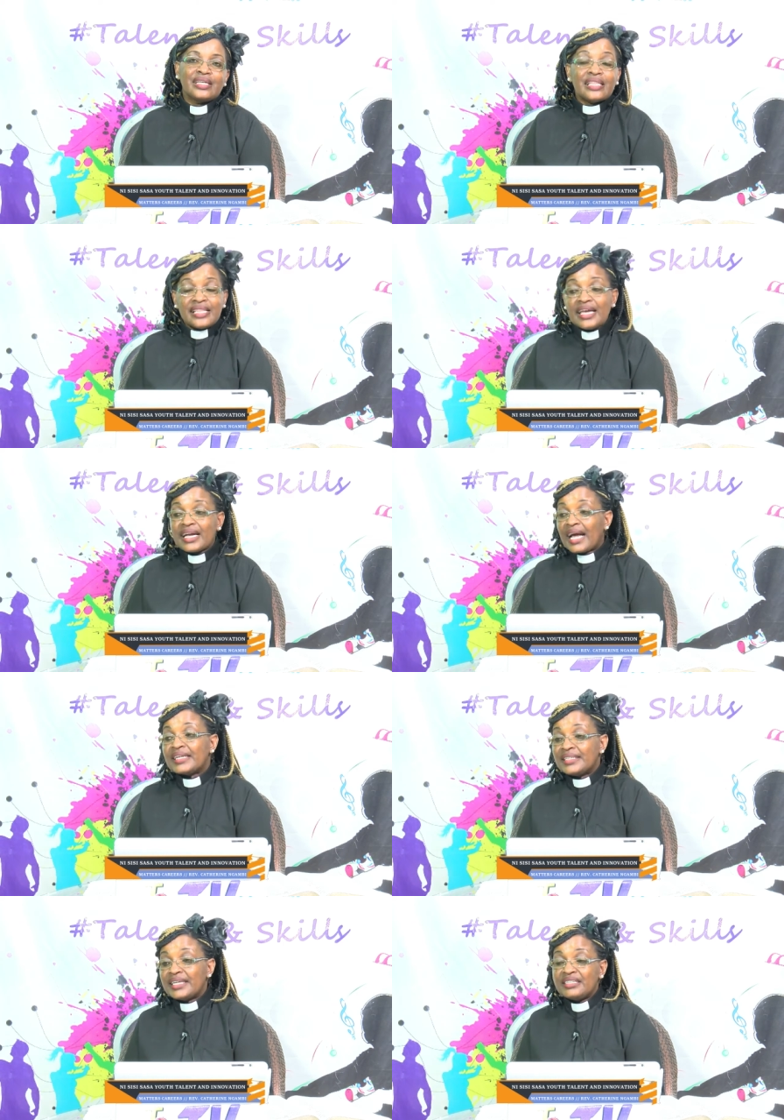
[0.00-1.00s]
They
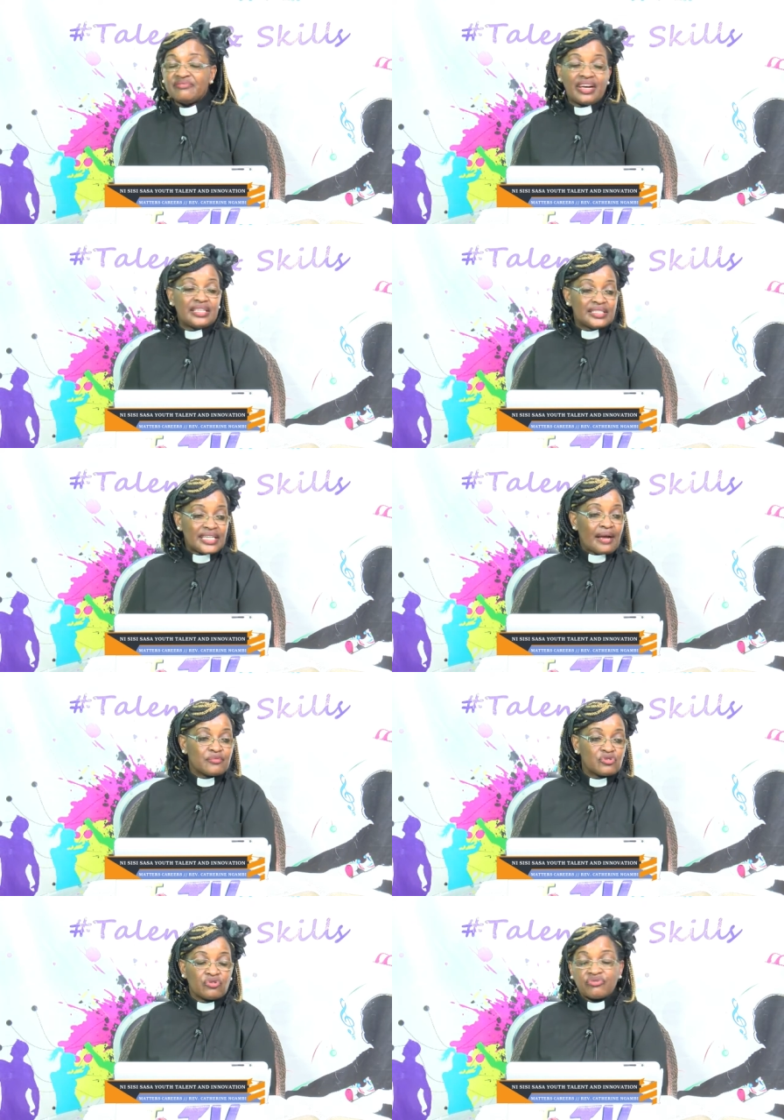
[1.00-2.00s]
can deliver in
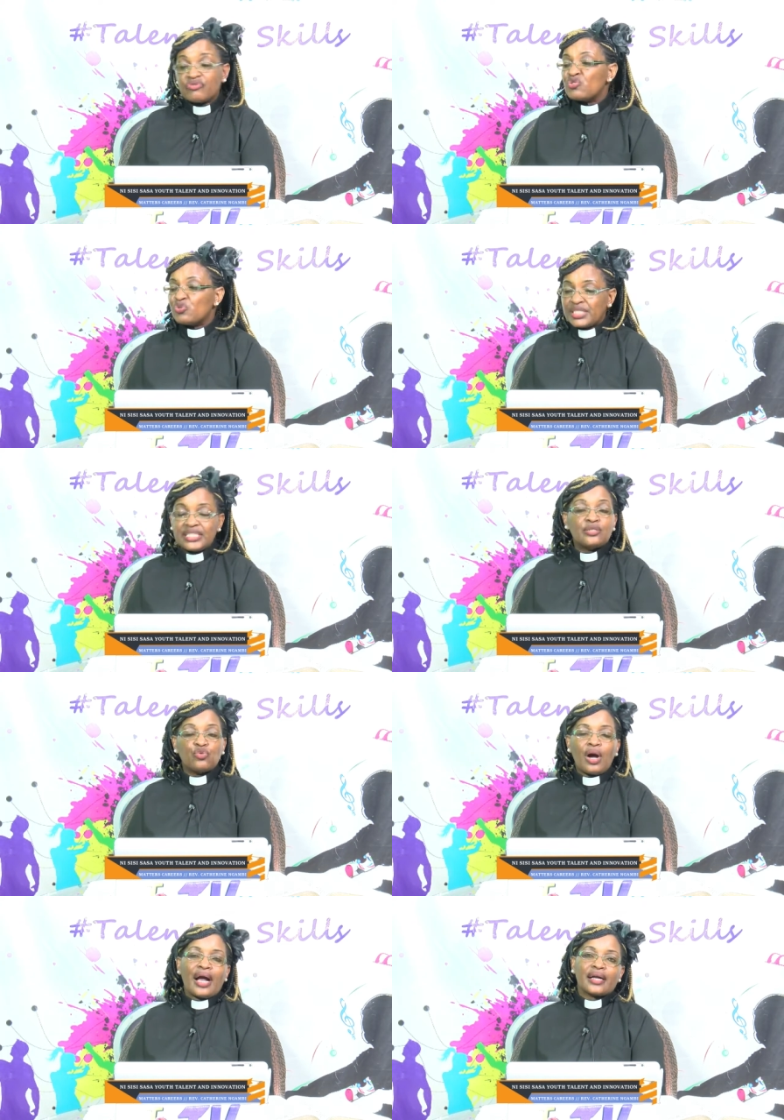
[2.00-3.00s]
terms of routine
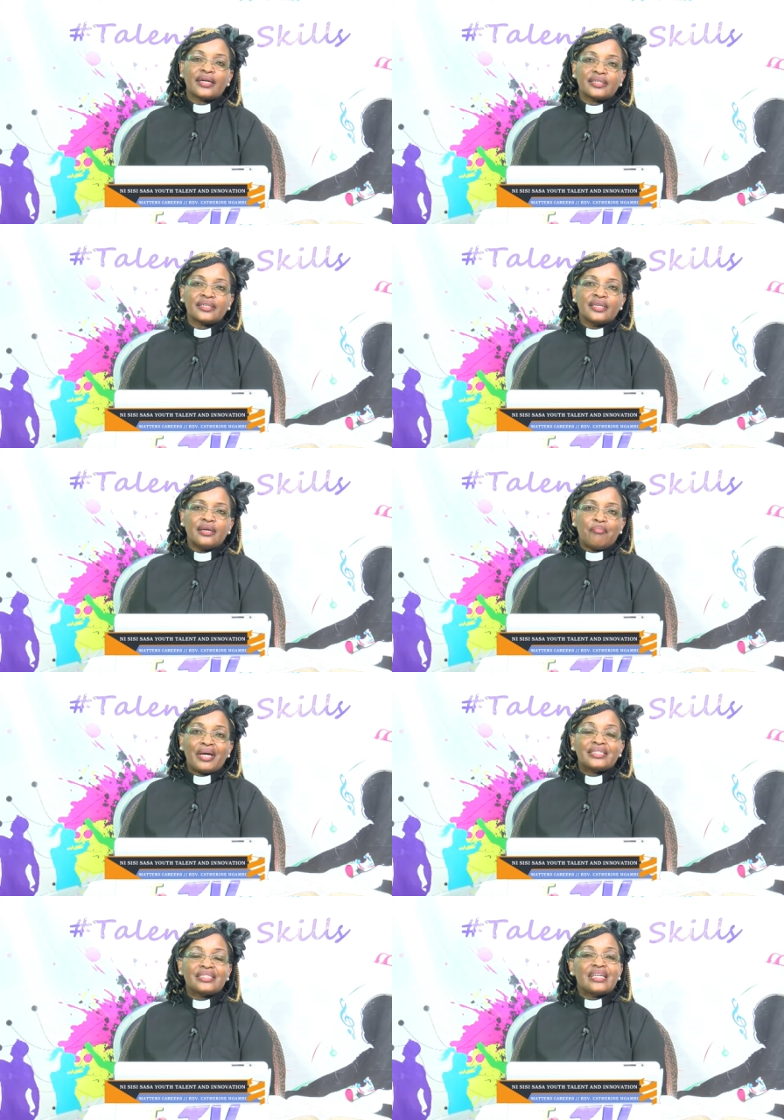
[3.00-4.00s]
work,
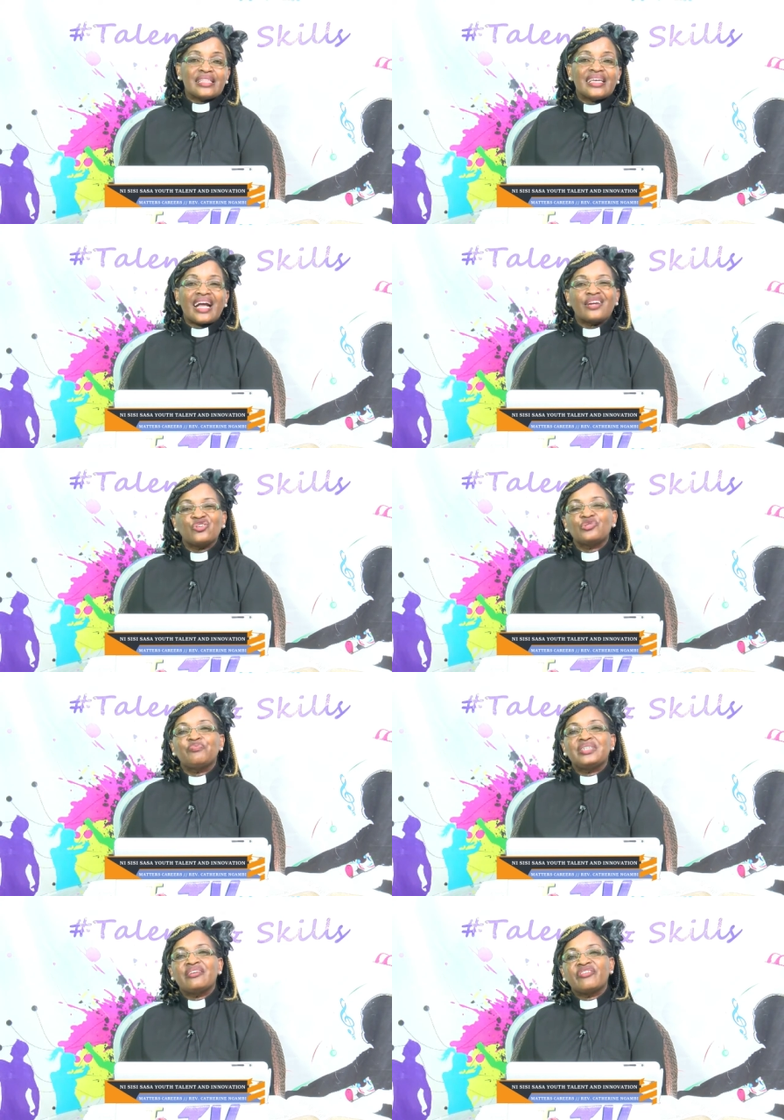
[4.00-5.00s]
but they cannot
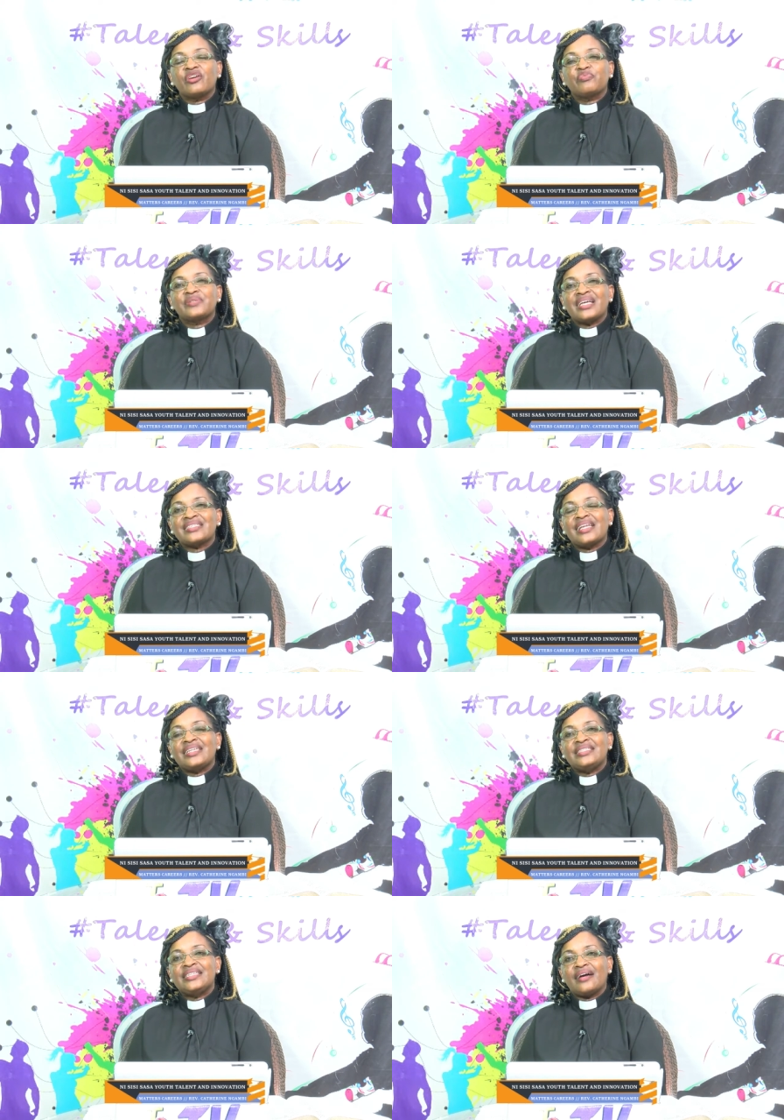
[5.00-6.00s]
be developed as a
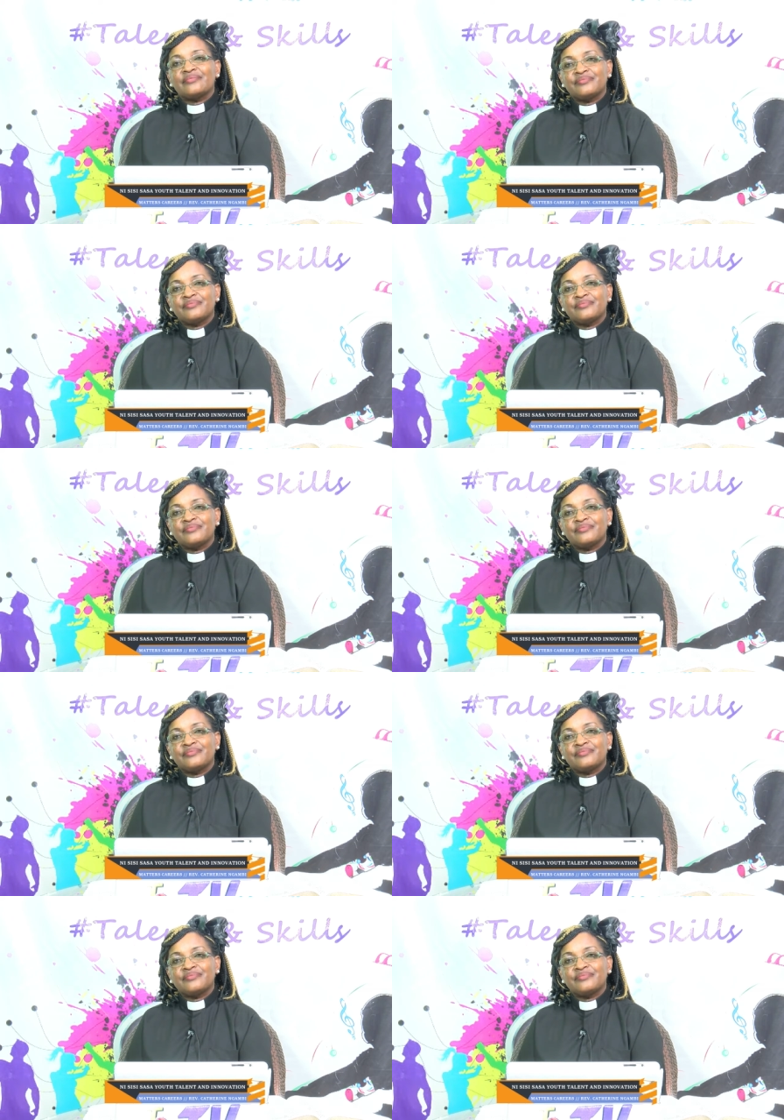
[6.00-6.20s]
leader.